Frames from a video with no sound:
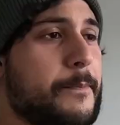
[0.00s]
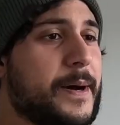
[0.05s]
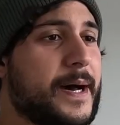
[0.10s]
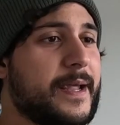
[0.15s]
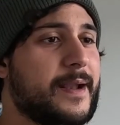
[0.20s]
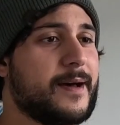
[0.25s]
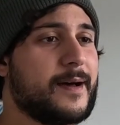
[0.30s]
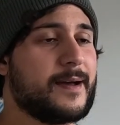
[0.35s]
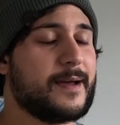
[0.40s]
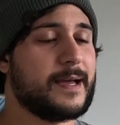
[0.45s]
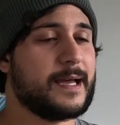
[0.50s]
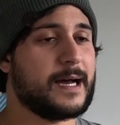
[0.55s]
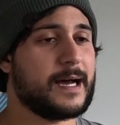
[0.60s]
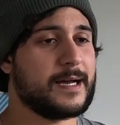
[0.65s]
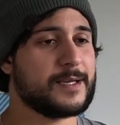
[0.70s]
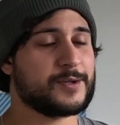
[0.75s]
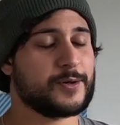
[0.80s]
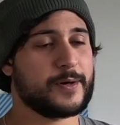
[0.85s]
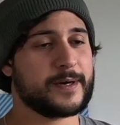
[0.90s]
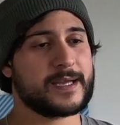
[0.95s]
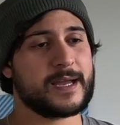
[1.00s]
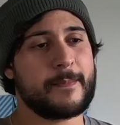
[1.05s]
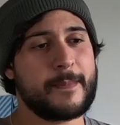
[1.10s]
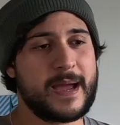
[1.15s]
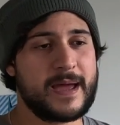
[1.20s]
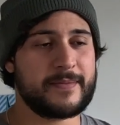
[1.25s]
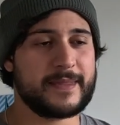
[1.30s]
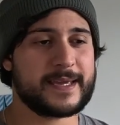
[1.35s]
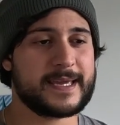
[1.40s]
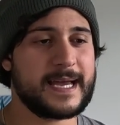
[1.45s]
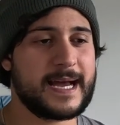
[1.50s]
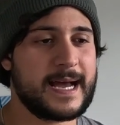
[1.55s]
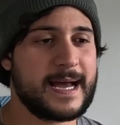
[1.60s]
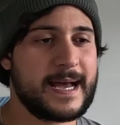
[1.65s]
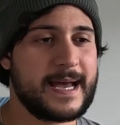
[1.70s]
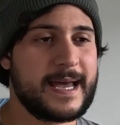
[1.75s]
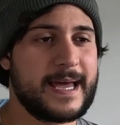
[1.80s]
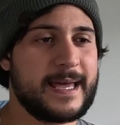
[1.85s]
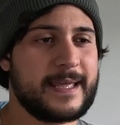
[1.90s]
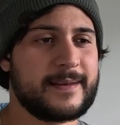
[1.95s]
But I saw it come out in the
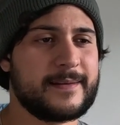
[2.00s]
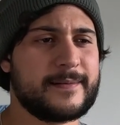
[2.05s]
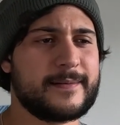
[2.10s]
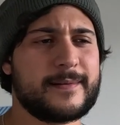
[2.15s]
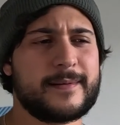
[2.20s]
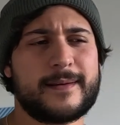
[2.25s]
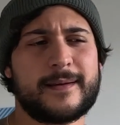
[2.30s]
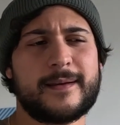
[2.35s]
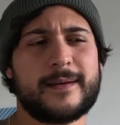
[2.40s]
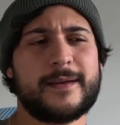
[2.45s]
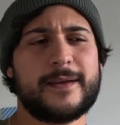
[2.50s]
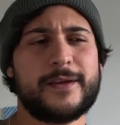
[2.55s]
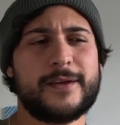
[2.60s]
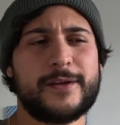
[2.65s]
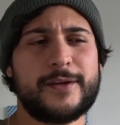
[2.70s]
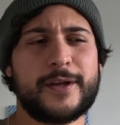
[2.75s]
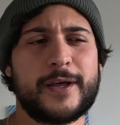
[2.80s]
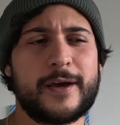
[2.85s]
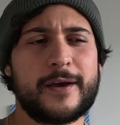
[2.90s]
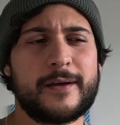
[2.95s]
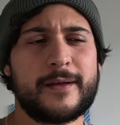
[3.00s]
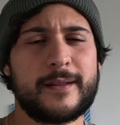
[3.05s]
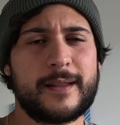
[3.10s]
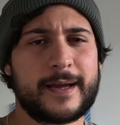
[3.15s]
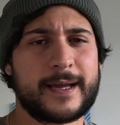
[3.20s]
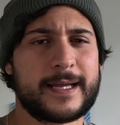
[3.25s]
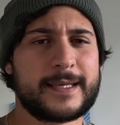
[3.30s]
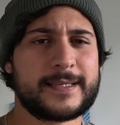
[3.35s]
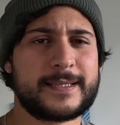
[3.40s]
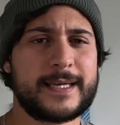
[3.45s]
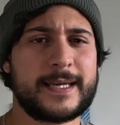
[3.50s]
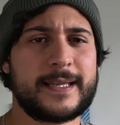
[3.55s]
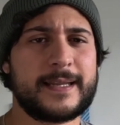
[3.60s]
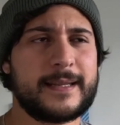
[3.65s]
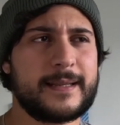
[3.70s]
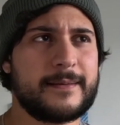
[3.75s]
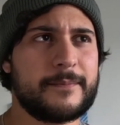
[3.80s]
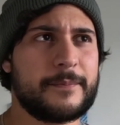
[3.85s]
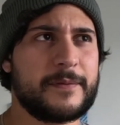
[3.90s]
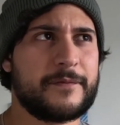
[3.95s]
car and you know, like I
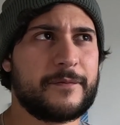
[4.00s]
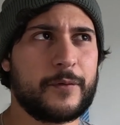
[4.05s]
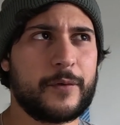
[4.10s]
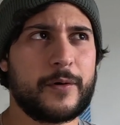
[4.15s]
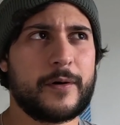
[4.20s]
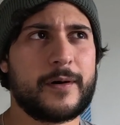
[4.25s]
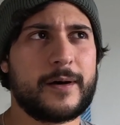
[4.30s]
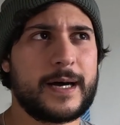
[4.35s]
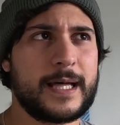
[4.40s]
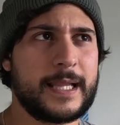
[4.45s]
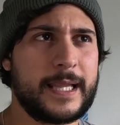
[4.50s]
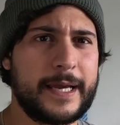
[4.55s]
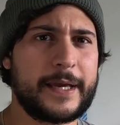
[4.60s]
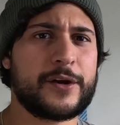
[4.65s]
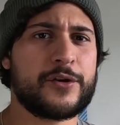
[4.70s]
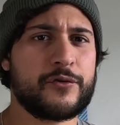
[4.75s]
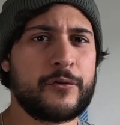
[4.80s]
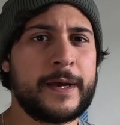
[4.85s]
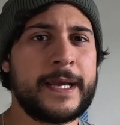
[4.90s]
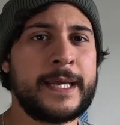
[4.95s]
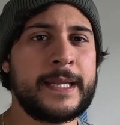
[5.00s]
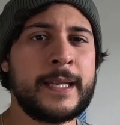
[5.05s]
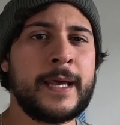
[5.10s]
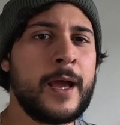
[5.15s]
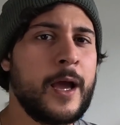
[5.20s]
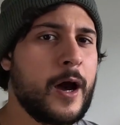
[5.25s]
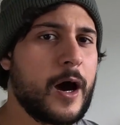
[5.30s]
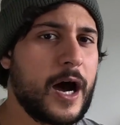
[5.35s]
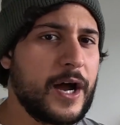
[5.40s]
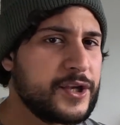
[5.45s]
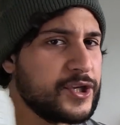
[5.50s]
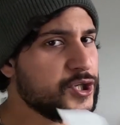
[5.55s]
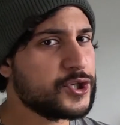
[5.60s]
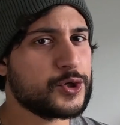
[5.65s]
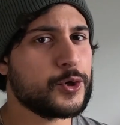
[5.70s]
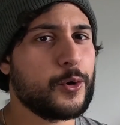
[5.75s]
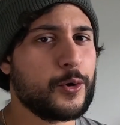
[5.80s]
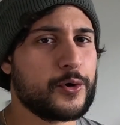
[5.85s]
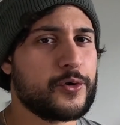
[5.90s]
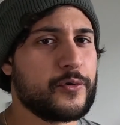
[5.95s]
said before, I like green. I
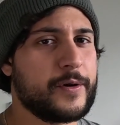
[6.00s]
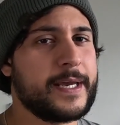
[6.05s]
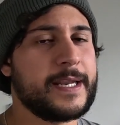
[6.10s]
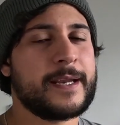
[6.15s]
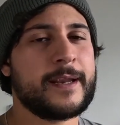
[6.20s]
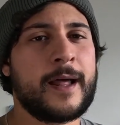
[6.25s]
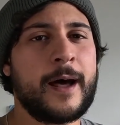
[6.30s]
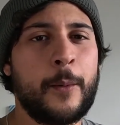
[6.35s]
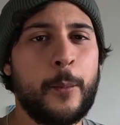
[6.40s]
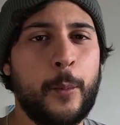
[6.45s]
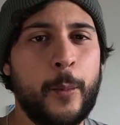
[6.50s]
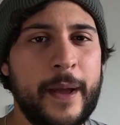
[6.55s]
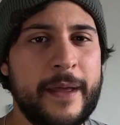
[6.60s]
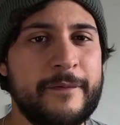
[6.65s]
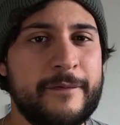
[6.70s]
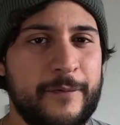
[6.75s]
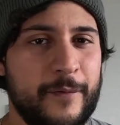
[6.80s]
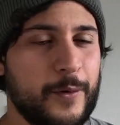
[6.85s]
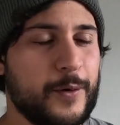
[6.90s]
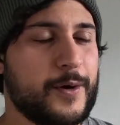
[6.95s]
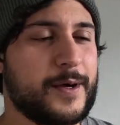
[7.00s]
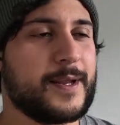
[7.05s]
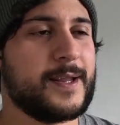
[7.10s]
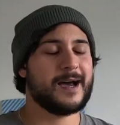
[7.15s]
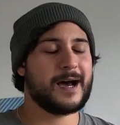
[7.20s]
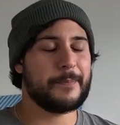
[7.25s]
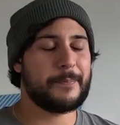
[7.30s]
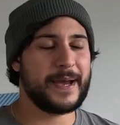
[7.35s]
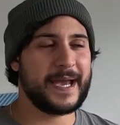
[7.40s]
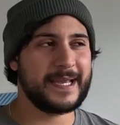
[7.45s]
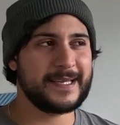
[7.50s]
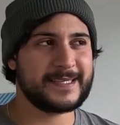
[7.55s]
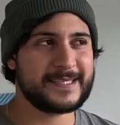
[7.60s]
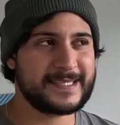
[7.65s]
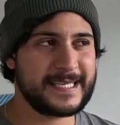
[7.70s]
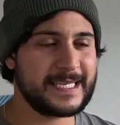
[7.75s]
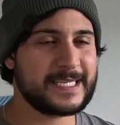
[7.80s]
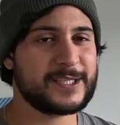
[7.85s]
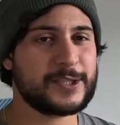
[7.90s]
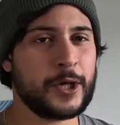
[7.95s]
just saw green and I went for it. I paid
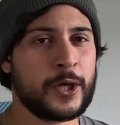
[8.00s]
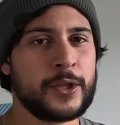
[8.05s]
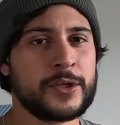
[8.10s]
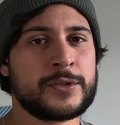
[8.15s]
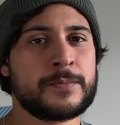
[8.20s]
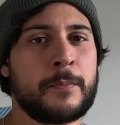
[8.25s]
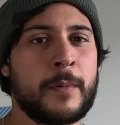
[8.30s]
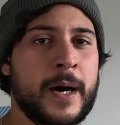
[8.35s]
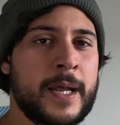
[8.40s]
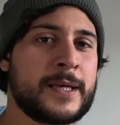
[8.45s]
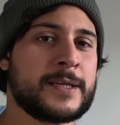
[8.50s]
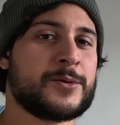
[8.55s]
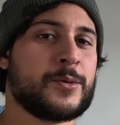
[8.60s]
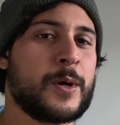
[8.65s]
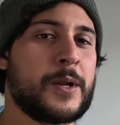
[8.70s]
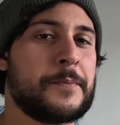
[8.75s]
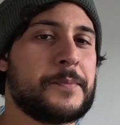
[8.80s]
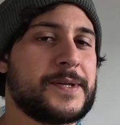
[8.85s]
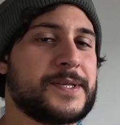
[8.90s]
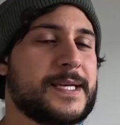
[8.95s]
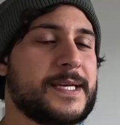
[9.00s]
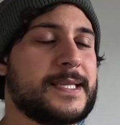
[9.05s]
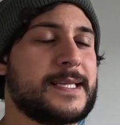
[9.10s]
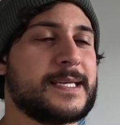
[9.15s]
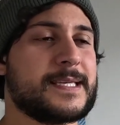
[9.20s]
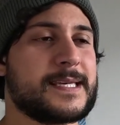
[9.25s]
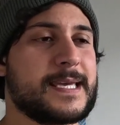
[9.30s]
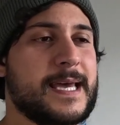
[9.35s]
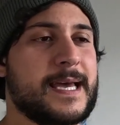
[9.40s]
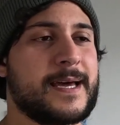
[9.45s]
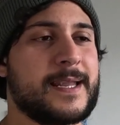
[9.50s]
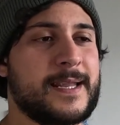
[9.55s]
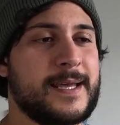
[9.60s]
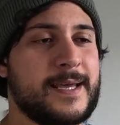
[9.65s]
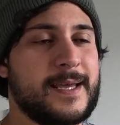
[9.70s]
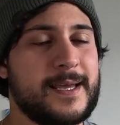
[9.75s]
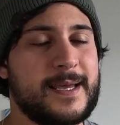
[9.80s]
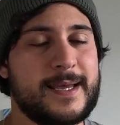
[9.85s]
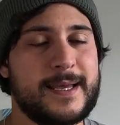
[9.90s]
$6 minus 20% discount.